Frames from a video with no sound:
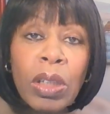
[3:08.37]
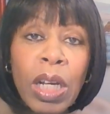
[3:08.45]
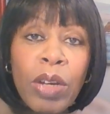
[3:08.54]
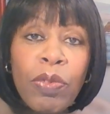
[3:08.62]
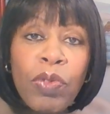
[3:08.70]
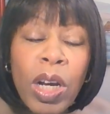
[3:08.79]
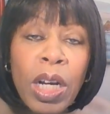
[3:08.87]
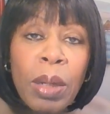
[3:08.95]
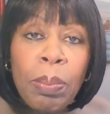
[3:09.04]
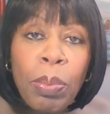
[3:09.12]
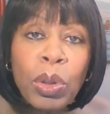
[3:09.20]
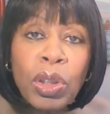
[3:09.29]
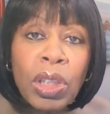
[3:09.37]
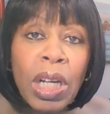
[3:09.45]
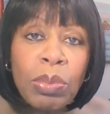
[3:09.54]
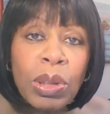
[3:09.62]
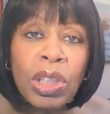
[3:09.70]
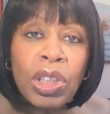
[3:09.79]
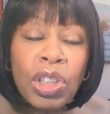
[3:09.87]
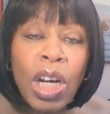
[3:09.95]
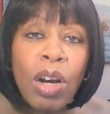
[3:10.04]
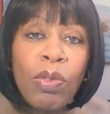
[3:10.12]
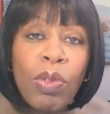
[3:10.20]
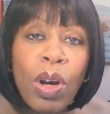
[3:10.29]
if um, push comes to
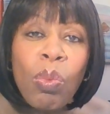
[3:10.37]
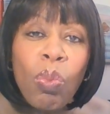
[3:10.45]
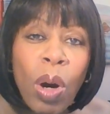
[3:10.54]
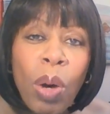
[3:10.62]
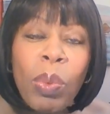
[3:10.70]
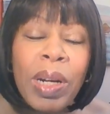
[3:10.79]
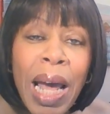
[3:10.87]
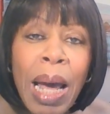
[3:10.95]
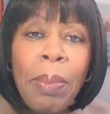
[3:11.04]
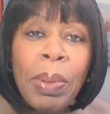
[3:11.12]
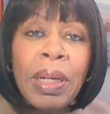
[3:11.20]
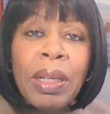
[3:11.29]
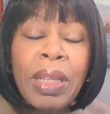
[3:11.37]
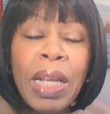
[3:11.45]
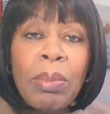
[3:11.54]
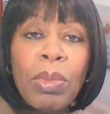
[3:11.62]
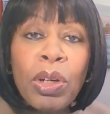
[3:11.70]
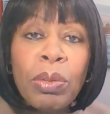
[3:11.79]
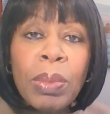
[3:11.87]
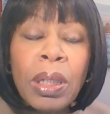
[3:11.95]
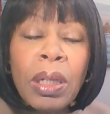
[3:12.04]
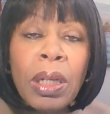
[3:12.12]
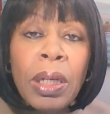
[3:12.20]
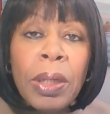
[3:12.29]
shove what would happen in that moment